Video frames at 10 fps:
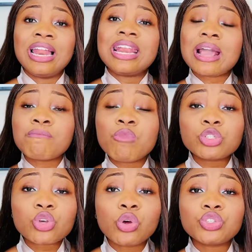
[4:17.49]
Like
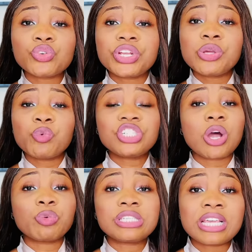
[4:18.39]
most countries, which
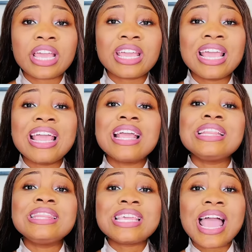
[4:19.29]
I would say,
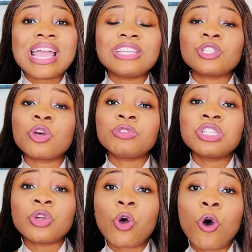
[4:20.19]
there is
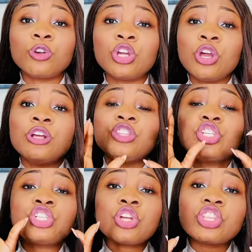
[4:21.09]
something called the
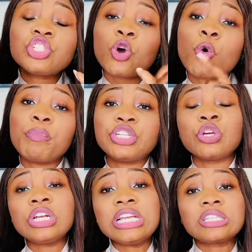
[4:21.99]
shortage
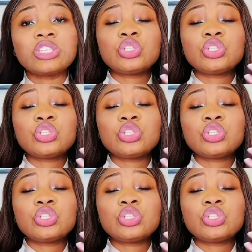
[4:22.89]
occupation list.